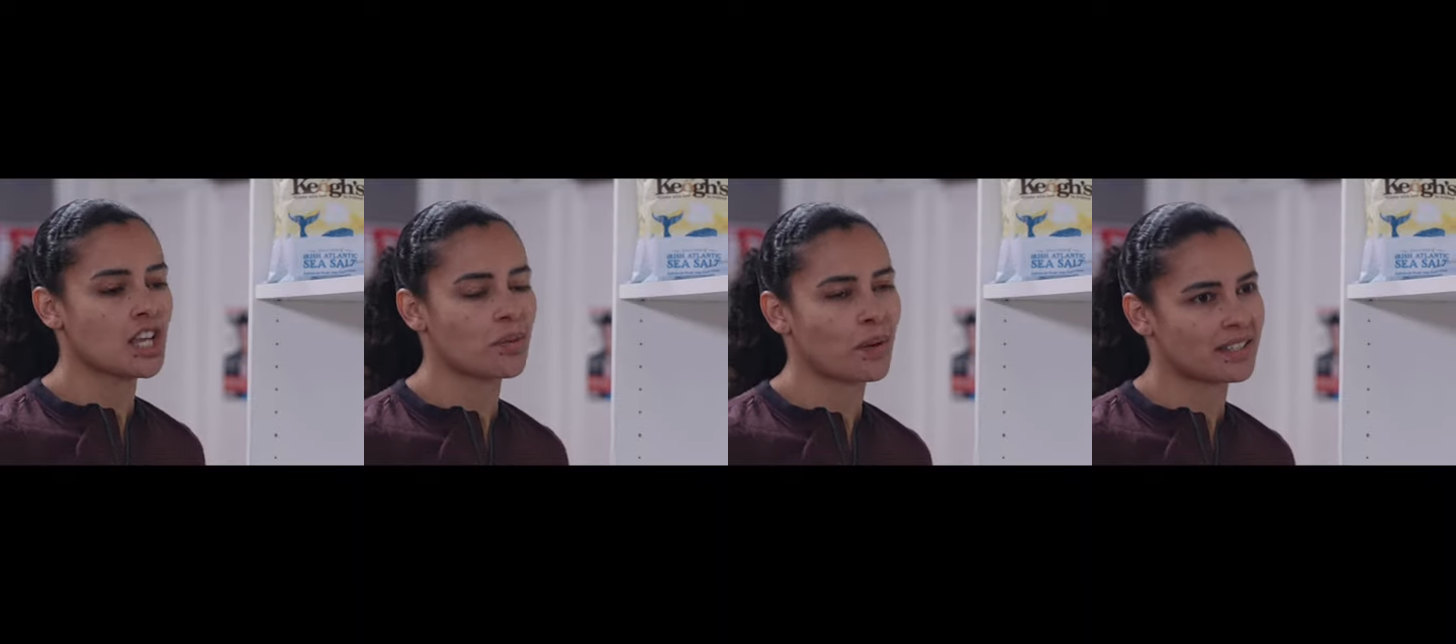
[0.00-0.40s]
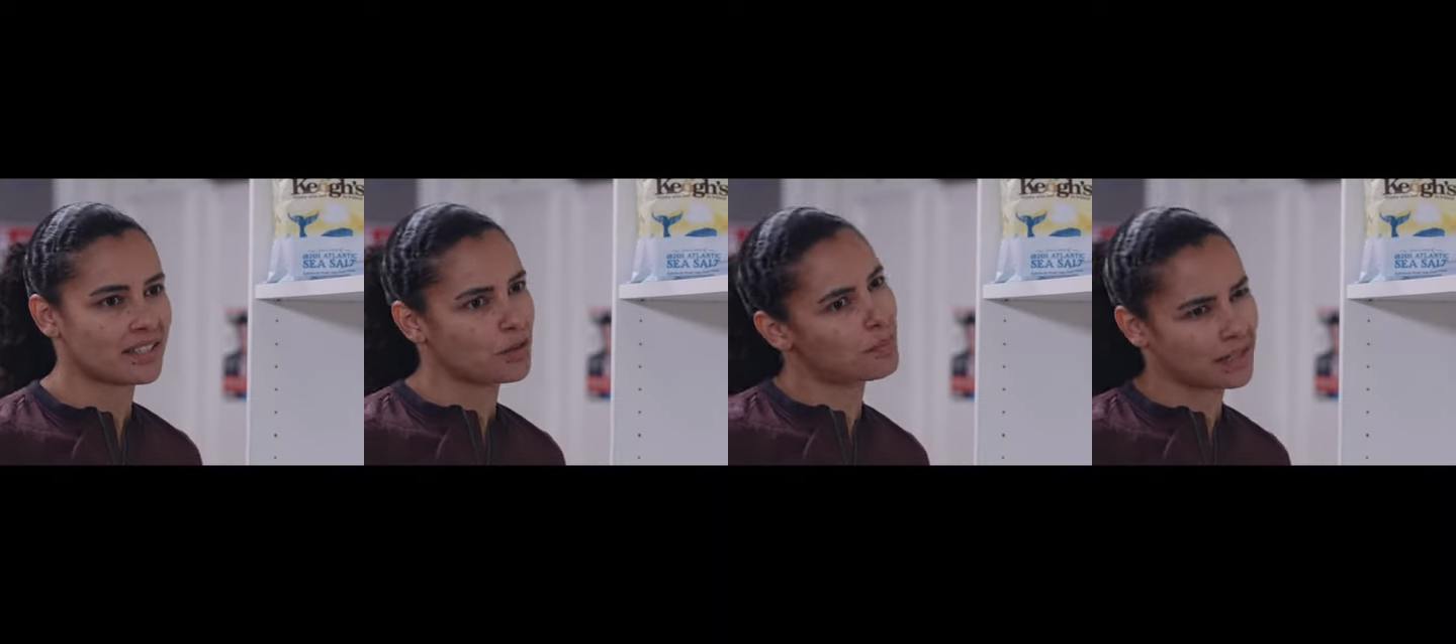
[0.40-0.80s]
you
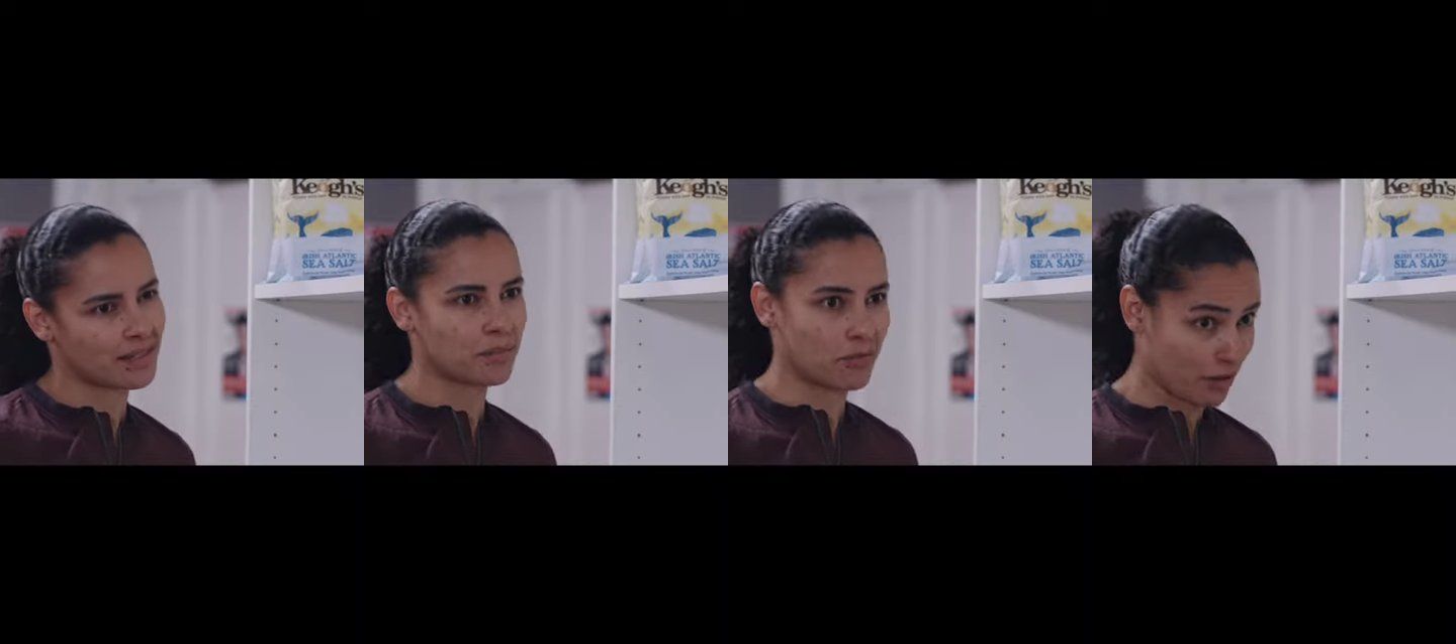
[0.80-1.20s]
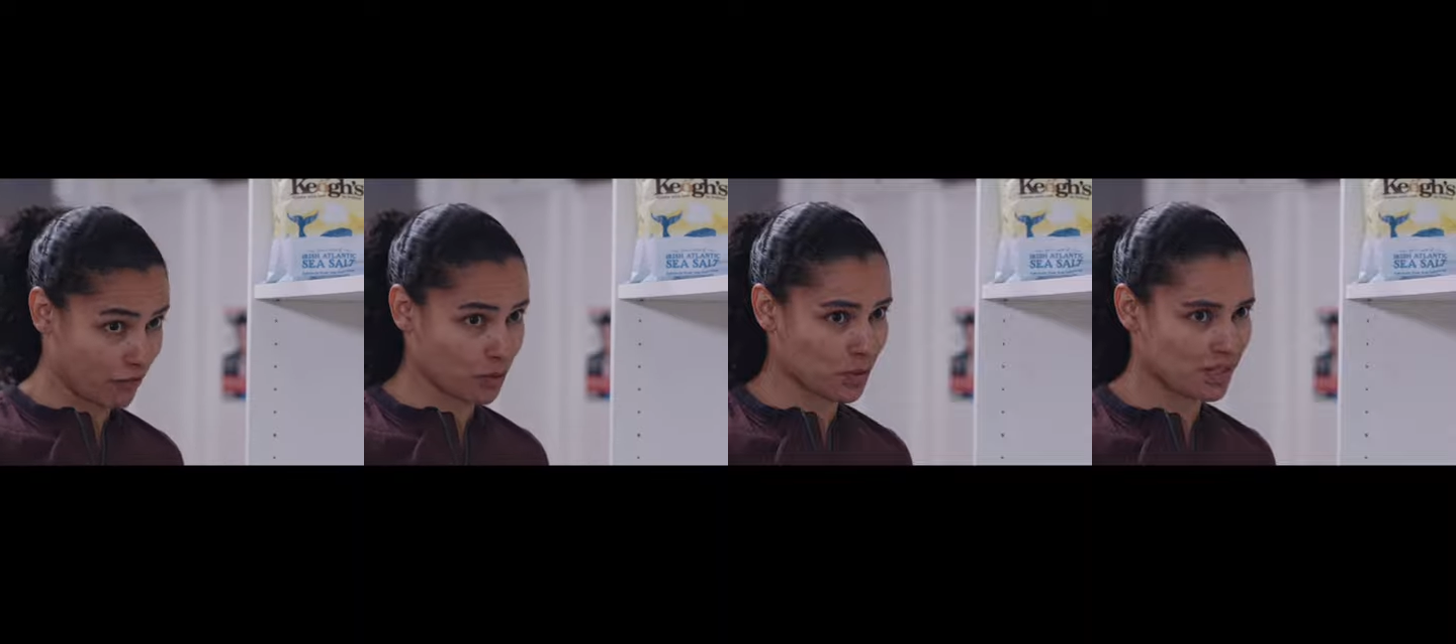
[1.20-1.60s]
went and you picked up
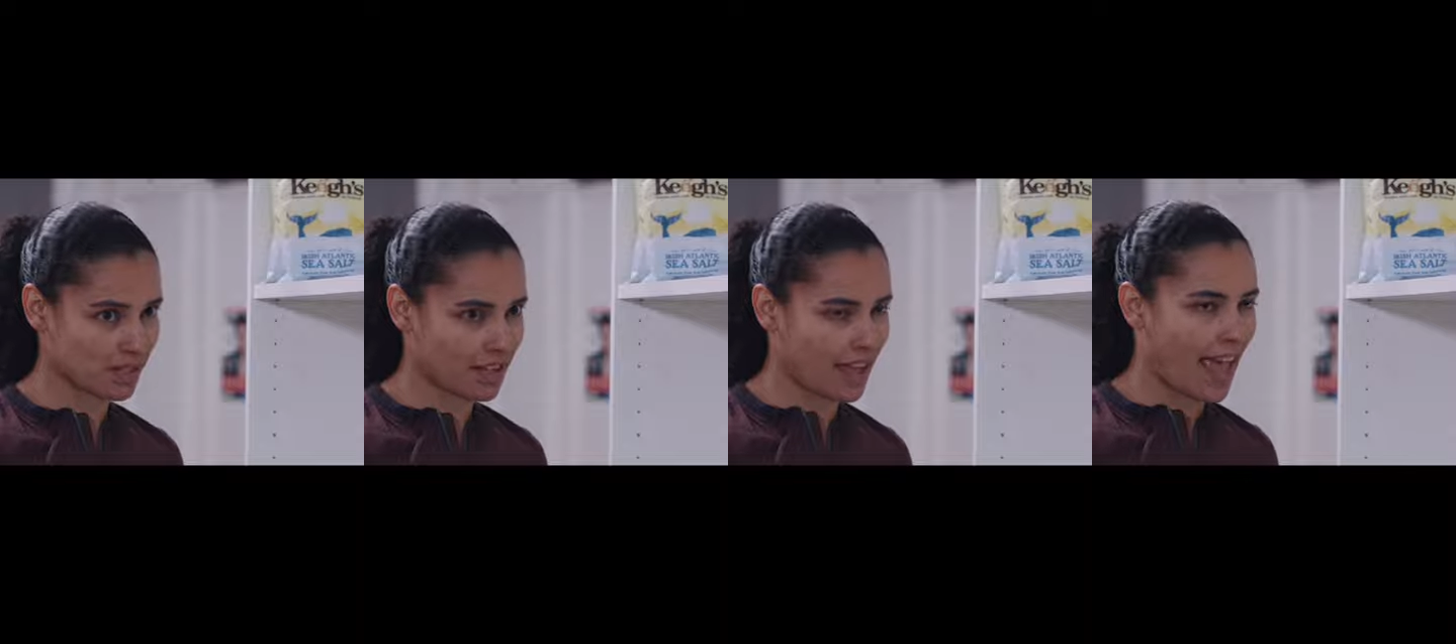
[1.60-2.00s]
Ruffles.